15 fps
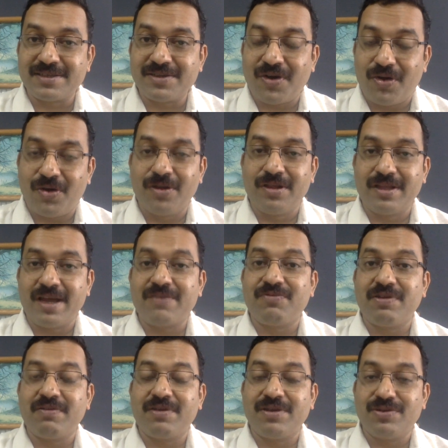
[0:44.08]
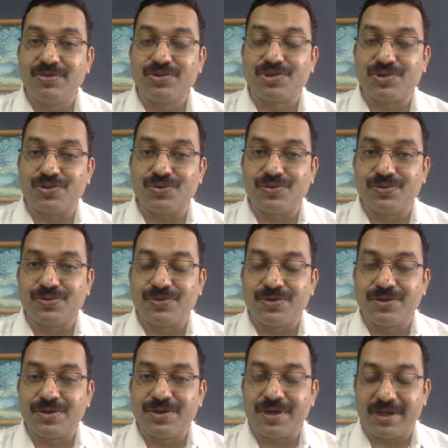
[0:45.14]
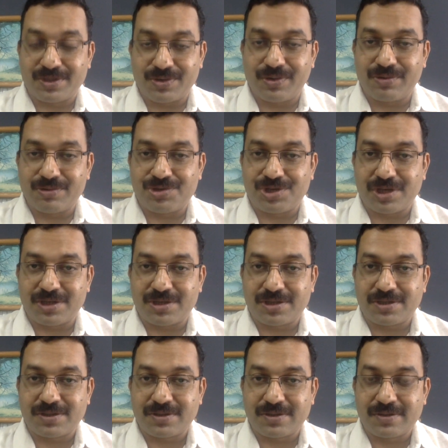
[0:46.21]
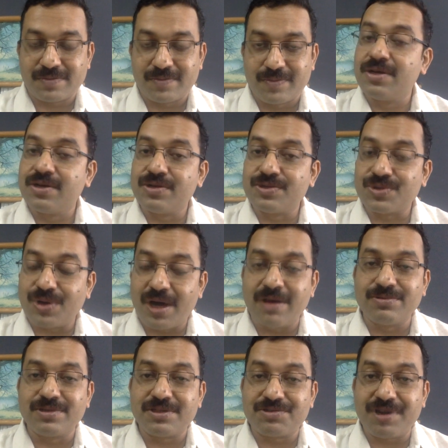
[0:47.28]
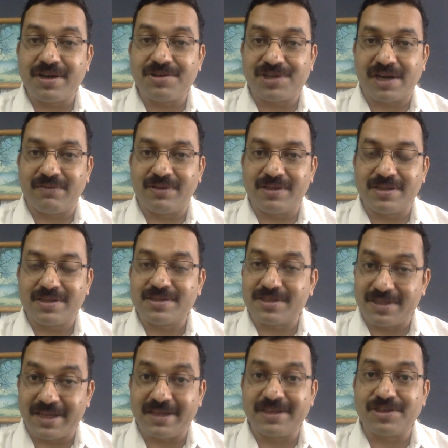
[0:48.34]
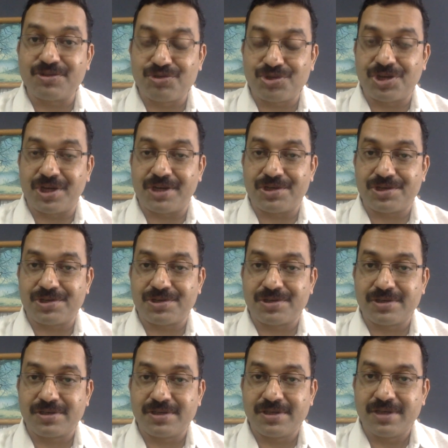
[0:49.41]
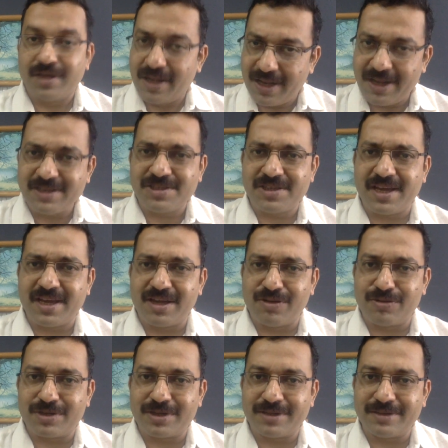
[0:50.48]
all that we were used to is going to change. So, how's the train travel slated to change? Let's take a look.